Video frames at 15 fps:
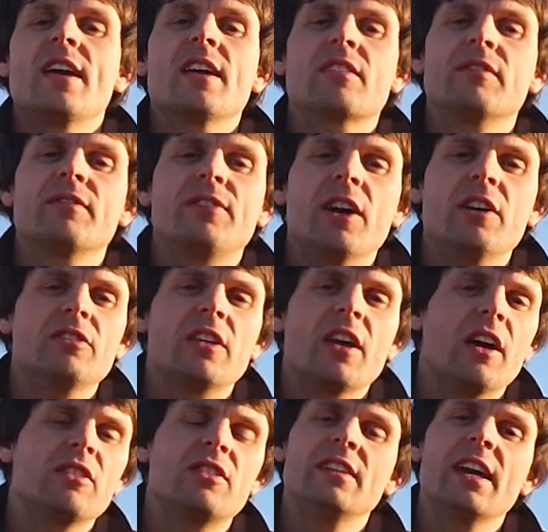take some
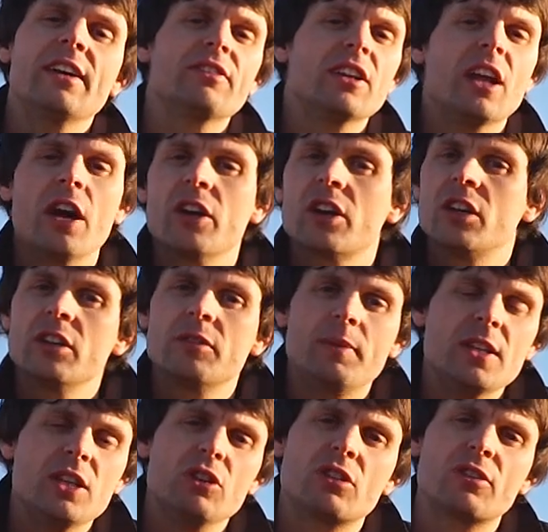photos. You never know; it could
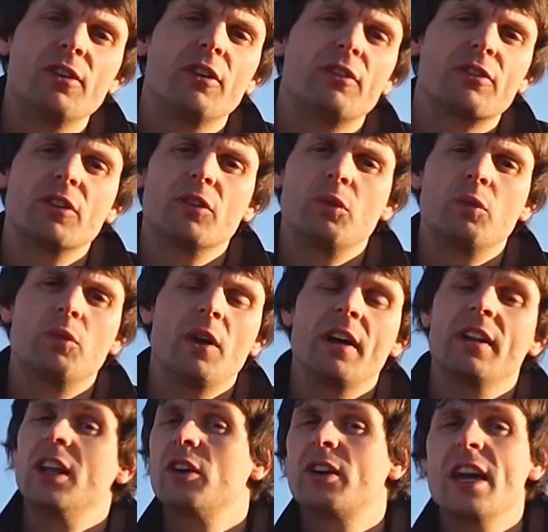be useful for a
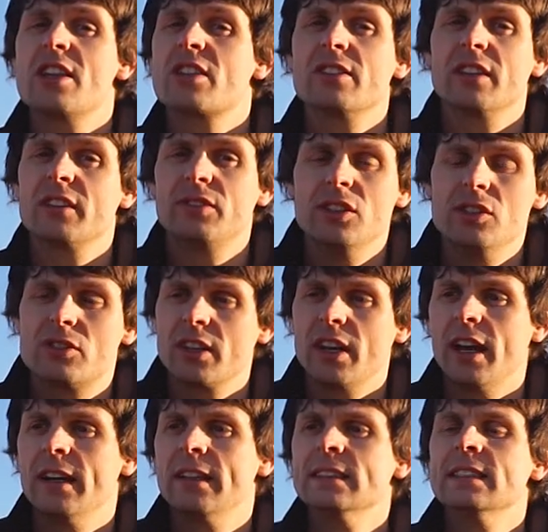location in the
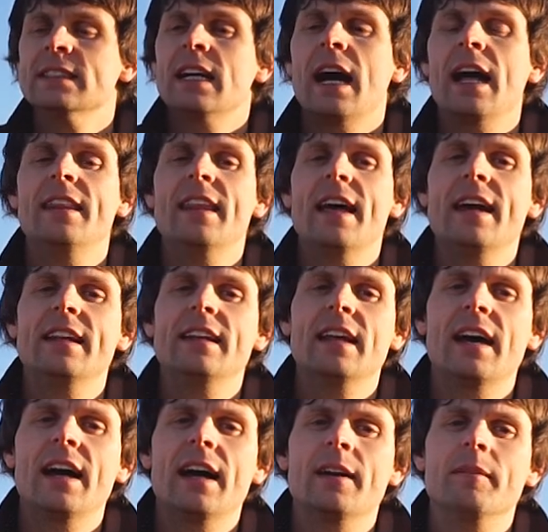future, and then
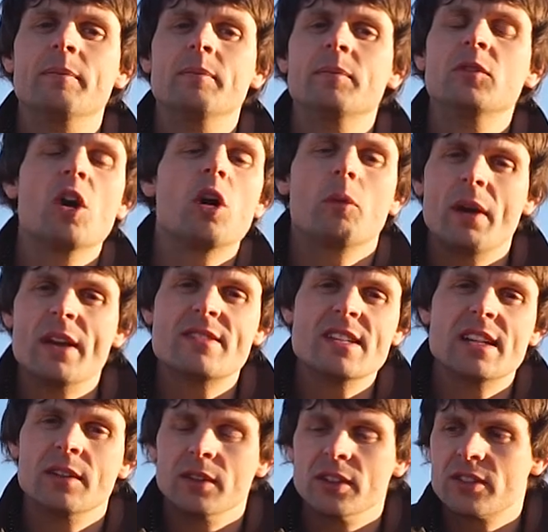um, not waste
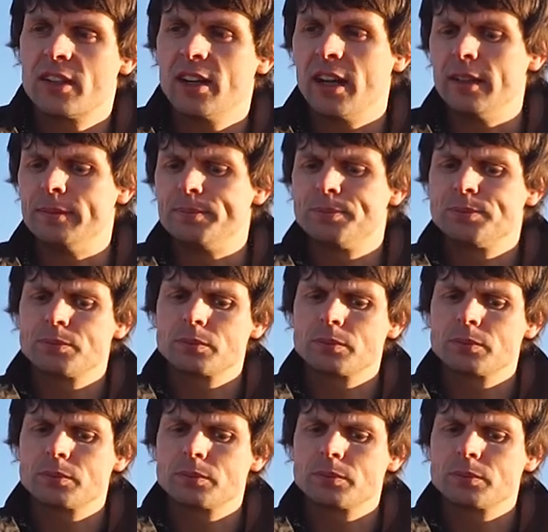anyone's time.